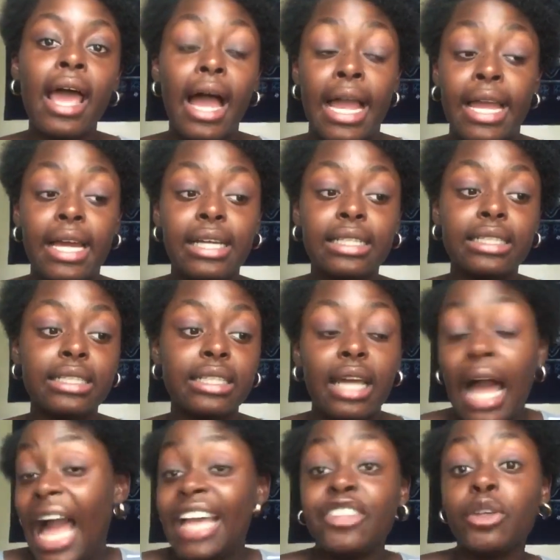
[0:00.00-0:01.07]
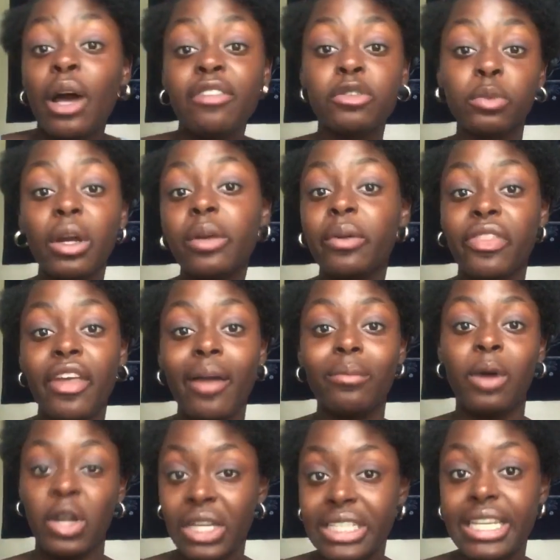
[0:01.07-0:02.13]
And I still have to work with him
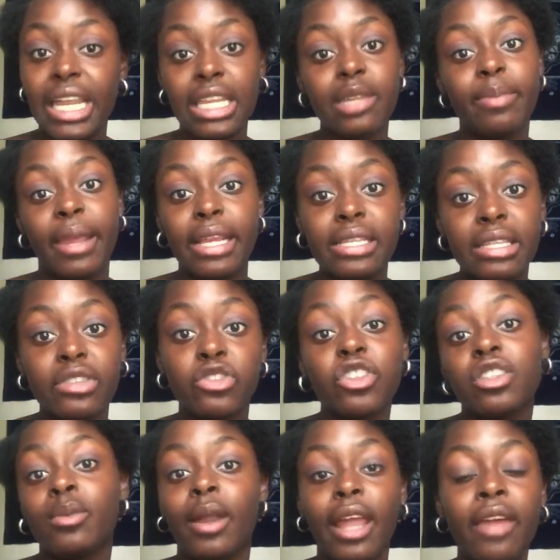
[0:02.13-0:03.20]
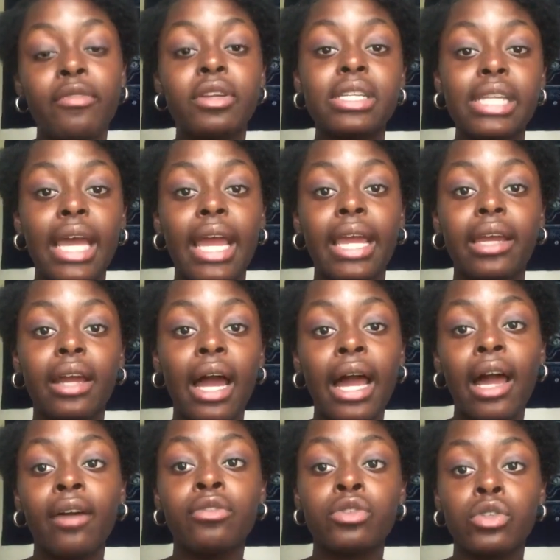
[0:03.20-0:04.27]
on a daily basis. Just about every day I
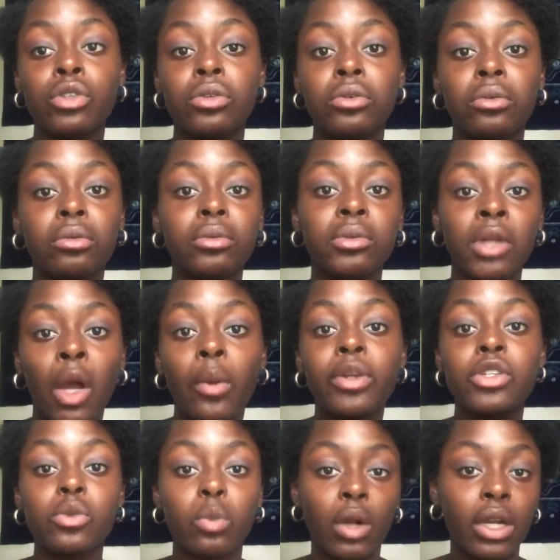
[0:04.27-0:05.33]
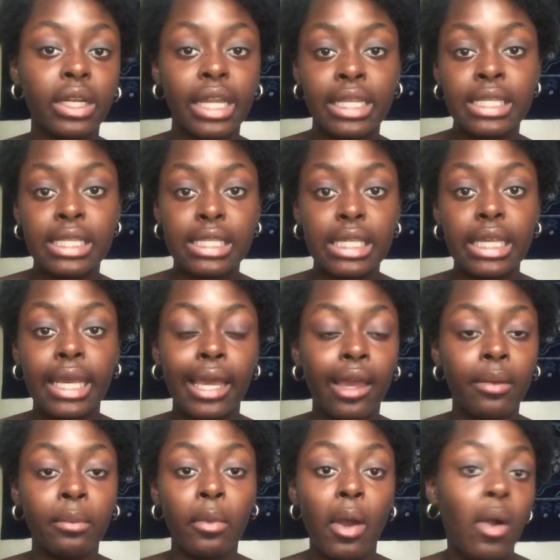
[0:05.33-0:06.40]
have to go into work and see
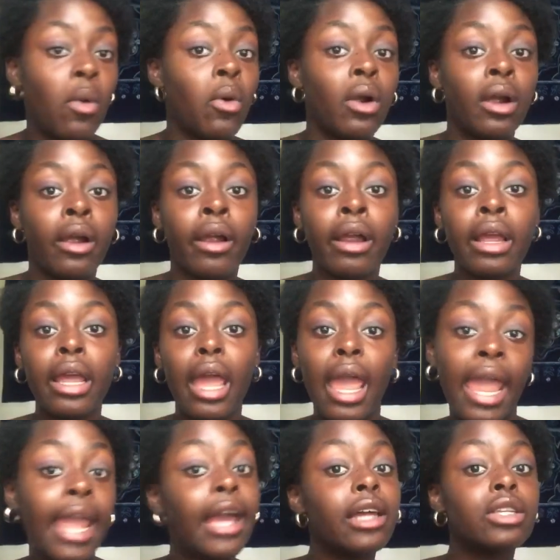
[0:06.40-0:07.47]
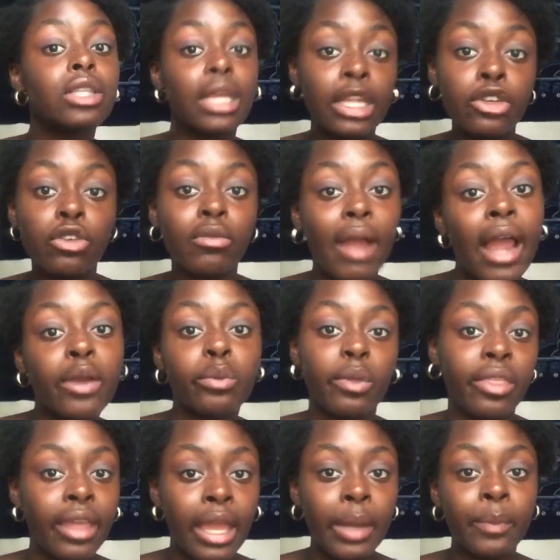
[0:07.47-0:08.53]
him and interact
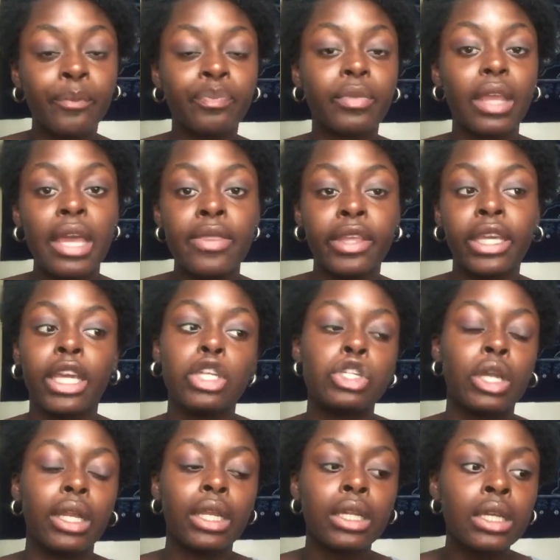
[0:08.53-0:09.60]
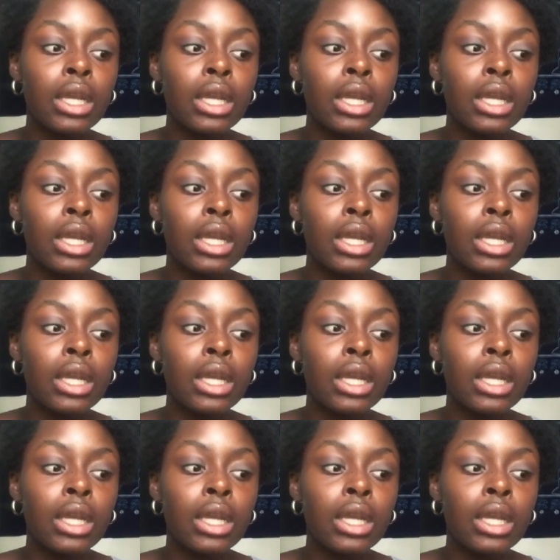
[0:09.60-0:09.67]
with him in the kitchen.